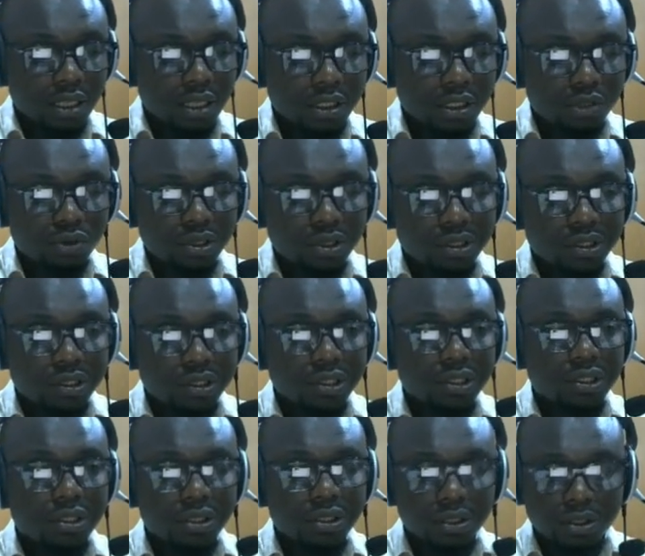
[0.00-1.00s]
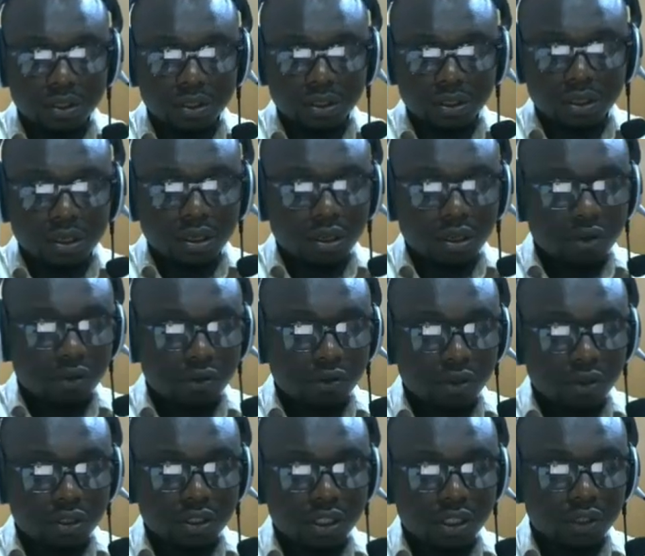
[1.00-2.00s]
Say 26
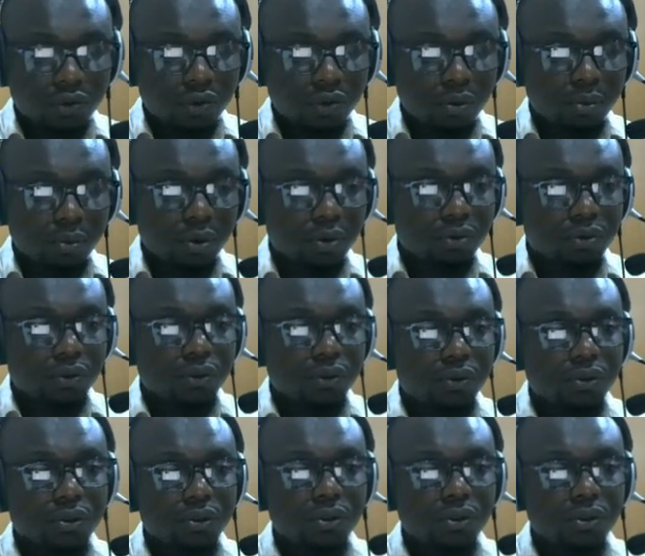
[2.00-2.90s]
for males.